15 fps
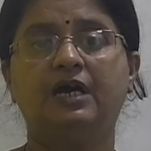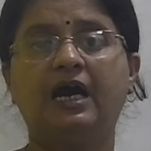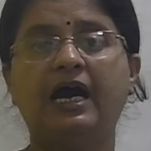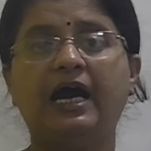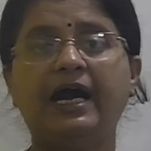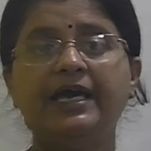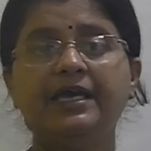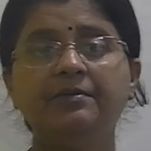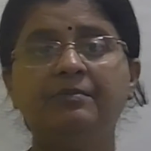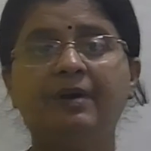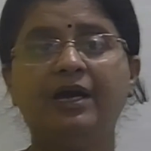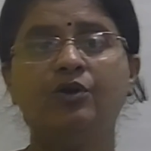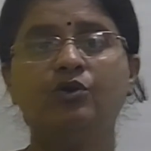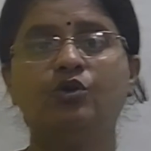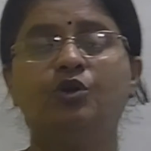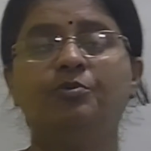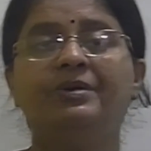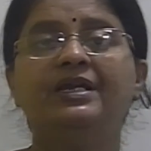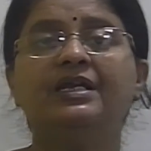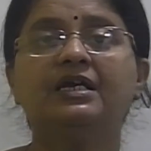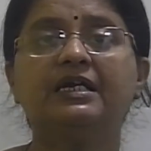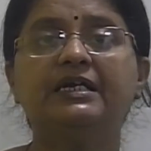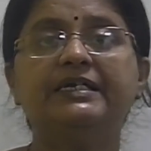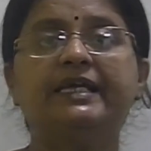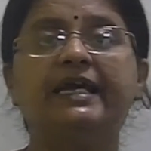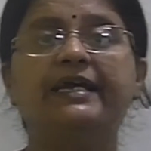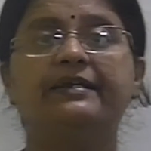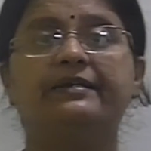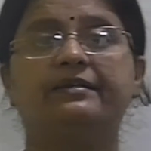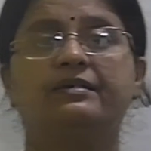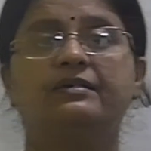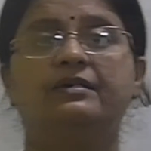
high myoglobin content